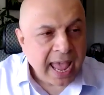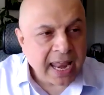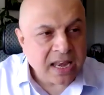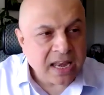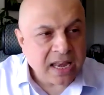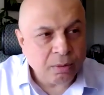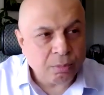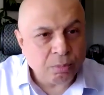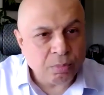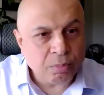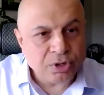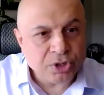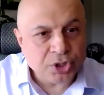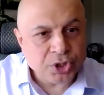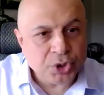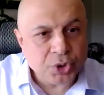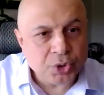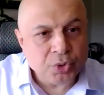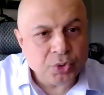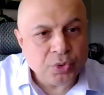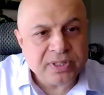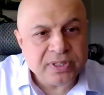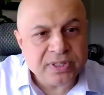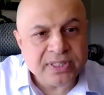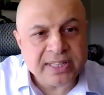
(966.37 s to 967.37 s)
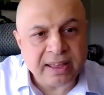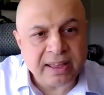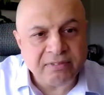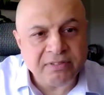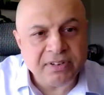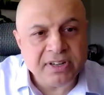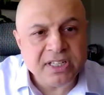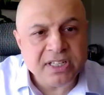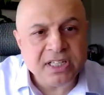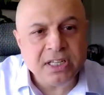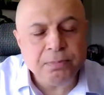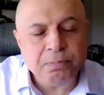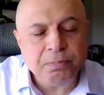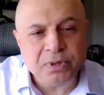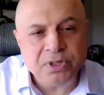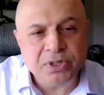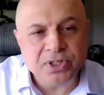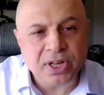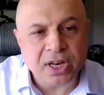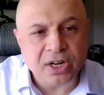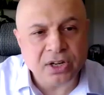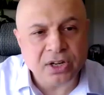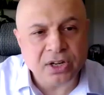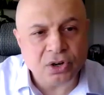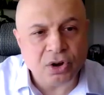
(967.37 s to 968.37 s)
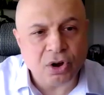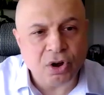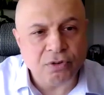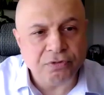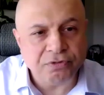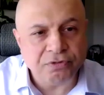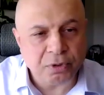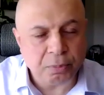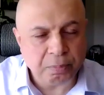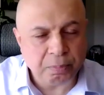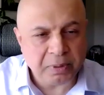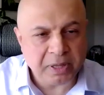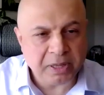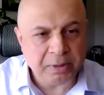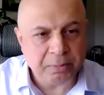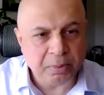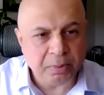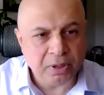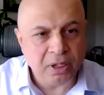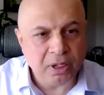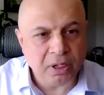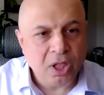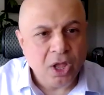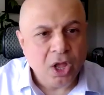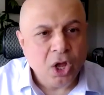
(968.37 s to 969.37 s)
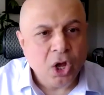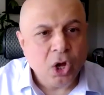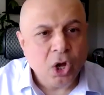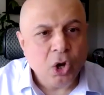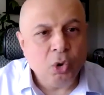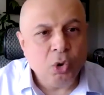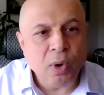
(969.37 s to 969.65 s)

And number two, 70% of the people